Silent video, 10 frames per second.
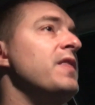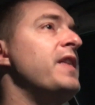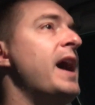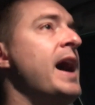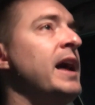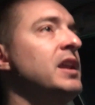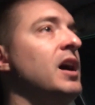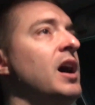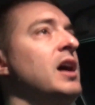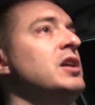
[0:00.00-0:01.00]
that
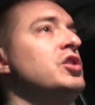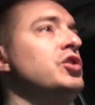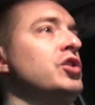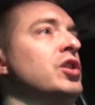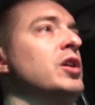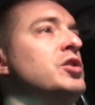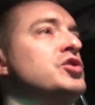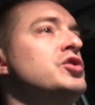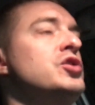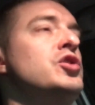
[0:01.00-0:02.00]

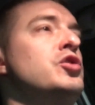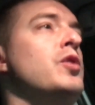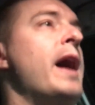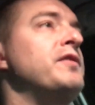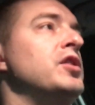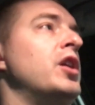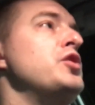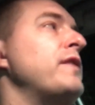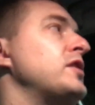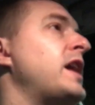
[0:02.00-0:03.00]
you have to
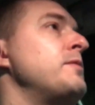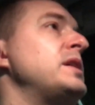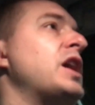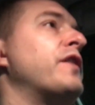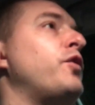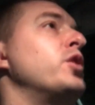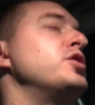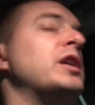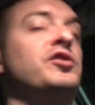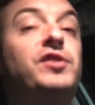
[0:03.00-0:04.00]
you have to kind of be careful what
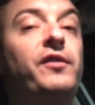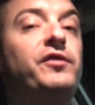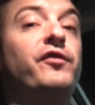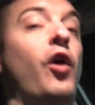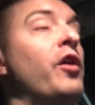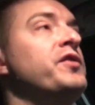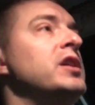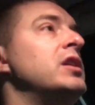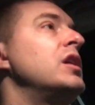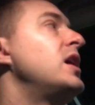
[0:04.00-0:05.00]
you get yourself involved
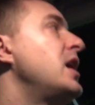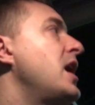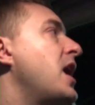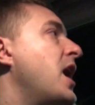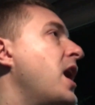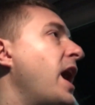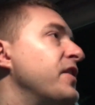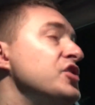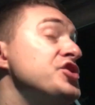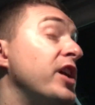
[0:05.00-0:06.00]
in uh, I
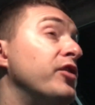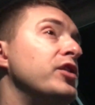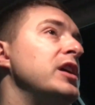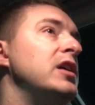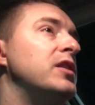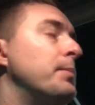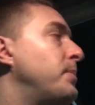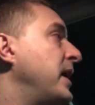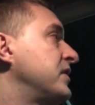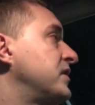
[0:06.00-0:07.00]
think generally the
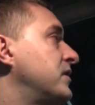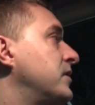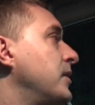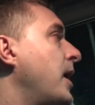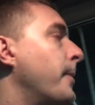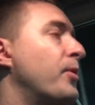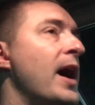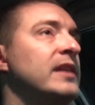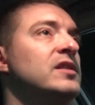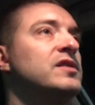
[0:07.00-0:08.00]
best uh,
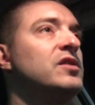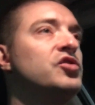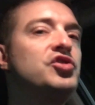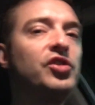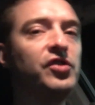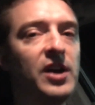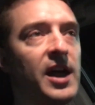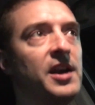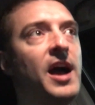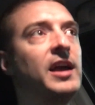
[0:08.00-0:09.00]
practice is just to
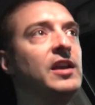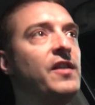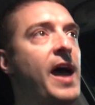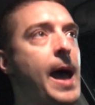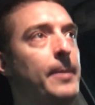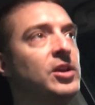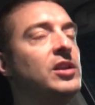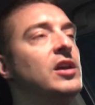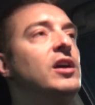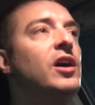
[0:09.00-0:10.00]
kind of not get in the
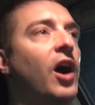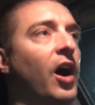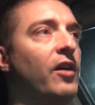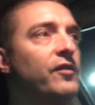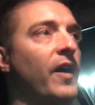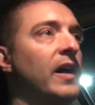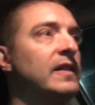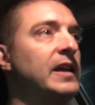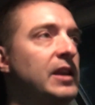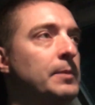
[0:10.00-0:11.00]
habit of uh,
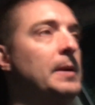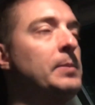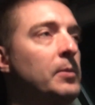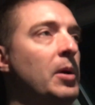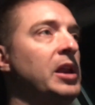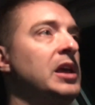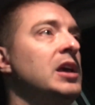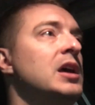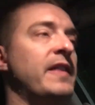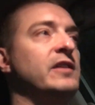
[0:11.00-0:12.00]
lending people
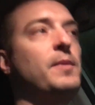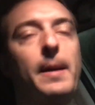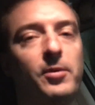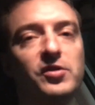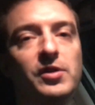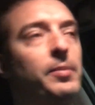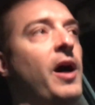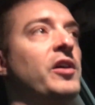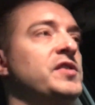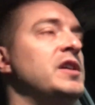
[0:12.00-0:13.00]
money. That's my personal
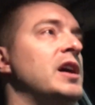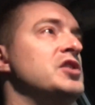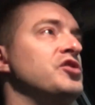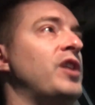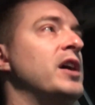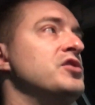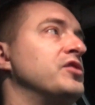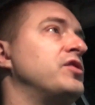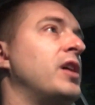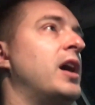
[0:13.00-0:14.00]
policy. I just I
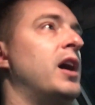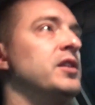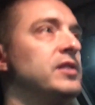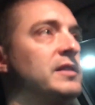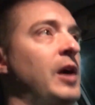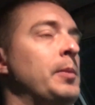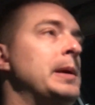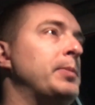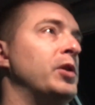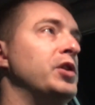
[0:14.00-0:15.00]
just uh, tell
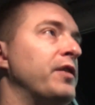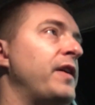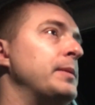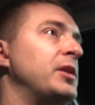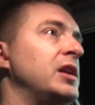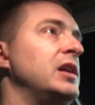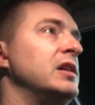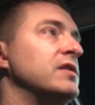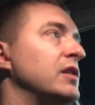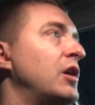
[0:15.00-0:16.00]
people you know if anybody
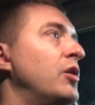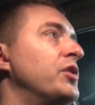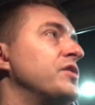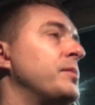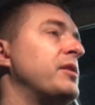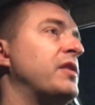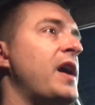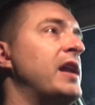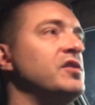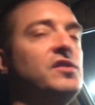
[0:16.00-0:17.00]
needs a loan or something like
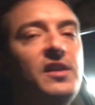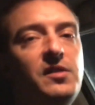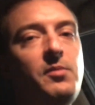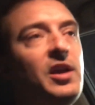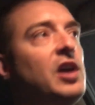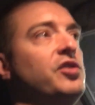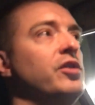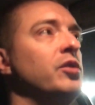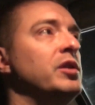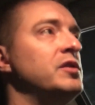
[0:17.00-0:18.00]
that, it's just not something I
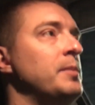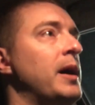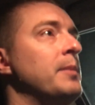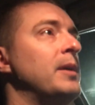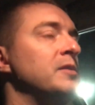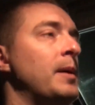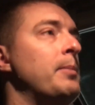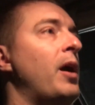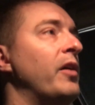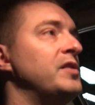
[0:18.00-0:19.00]
do. It's my it's my
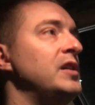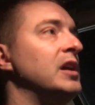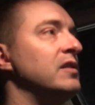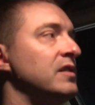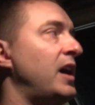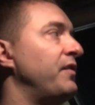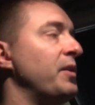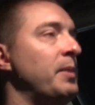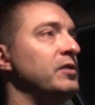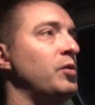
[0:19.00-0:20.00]
policy, and it's kind of
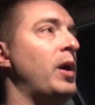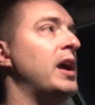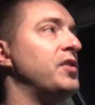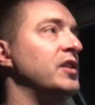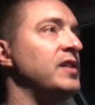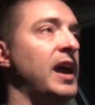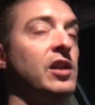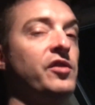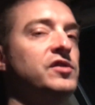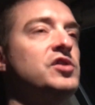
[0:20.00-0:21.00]
the best way I think to
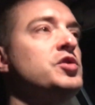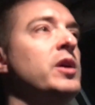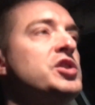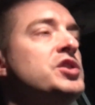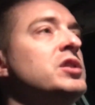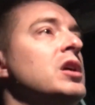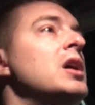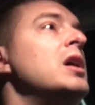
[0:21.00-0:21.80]
handle this situation